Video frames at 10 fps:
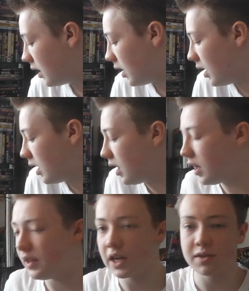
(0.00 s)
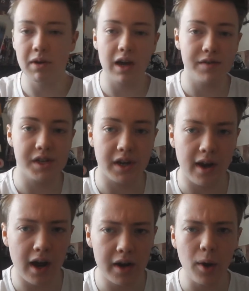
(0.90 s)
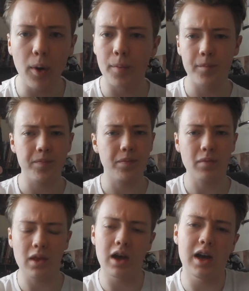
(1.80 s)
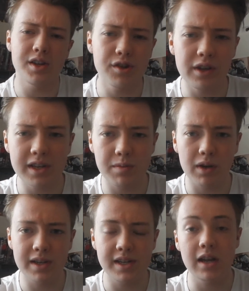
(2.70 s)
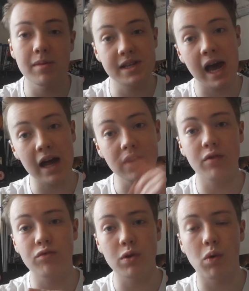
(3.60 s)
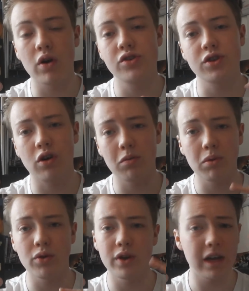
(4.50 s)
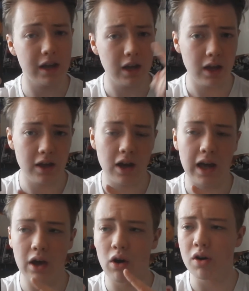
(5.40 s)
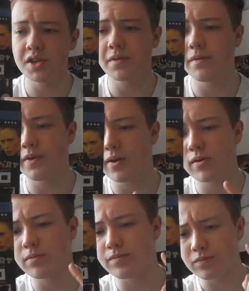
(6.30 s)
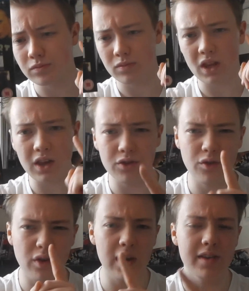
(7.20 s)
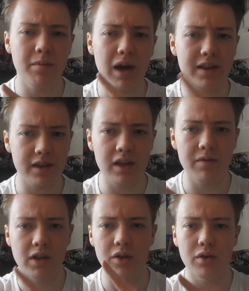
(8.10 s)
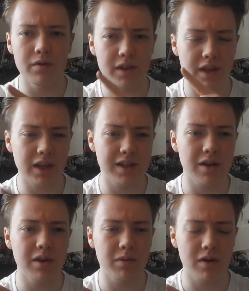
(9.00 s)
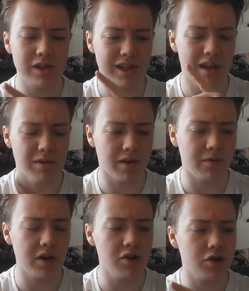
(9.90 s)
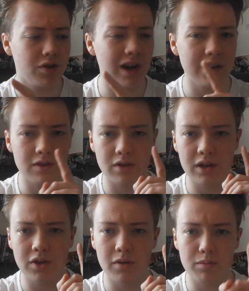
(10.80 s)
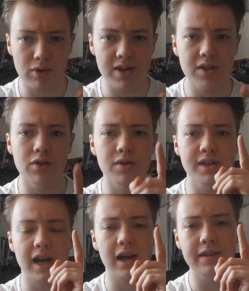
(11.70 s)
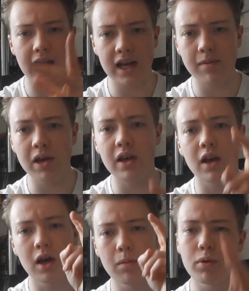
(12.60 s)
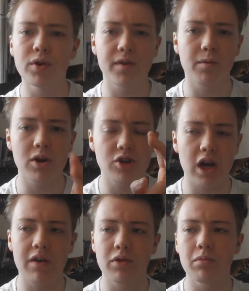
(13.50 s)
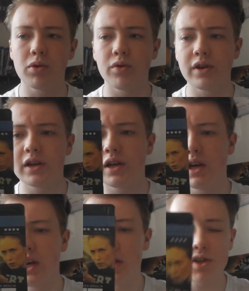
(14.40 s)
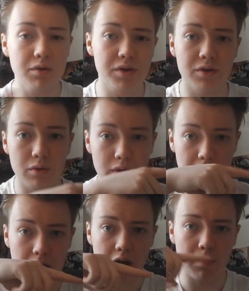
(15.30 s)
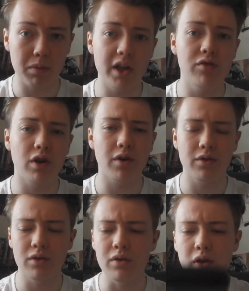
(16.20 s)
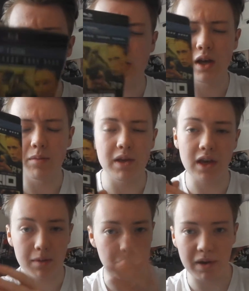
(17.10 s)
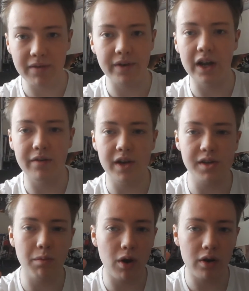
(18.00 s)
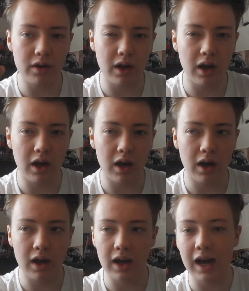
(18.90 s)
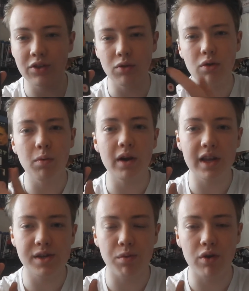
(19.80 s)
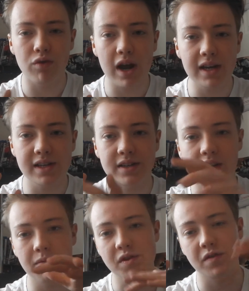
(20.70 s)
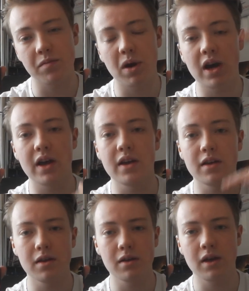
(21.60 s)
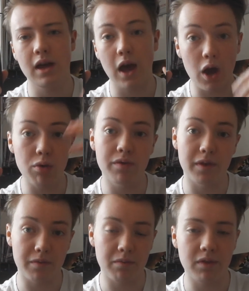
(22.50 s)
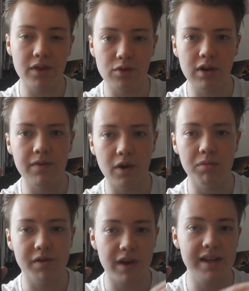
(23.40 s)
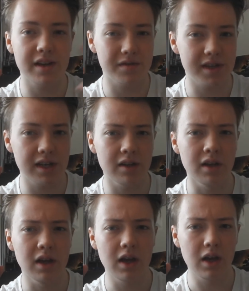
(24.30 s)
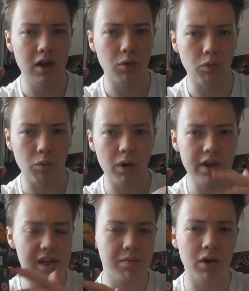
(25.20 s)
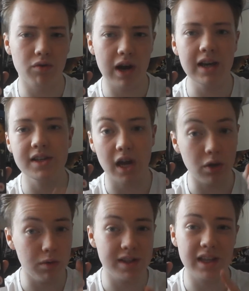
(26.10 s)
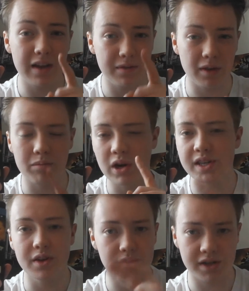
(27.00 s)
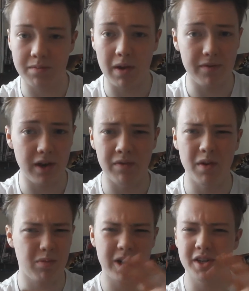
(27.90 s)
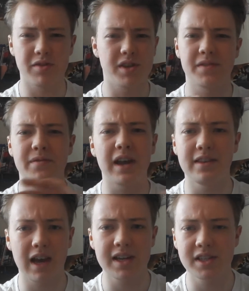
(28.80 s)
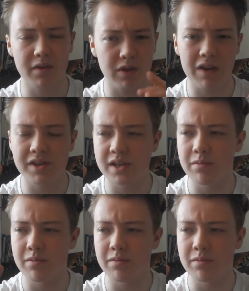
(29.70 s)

Next we have Sicario. Saw this one in cinemas and I've rewatched it on Blu-ray. Awesome film. Directed by Denis Villeneuve, I think is how you pronounce his name. He's a French director. He done Prisoners and Enemy, both of which I have on Blu-ray. He's also doing Blade Runner 2. But yeah, I'm a big fan of his work. I don't know where this one ranks in terms of my, out of the 3 films of his I've seen, where this one ranks. I know it's definitely, Prisoners is my favourite. Prisoners is fantastic. If you haven't seen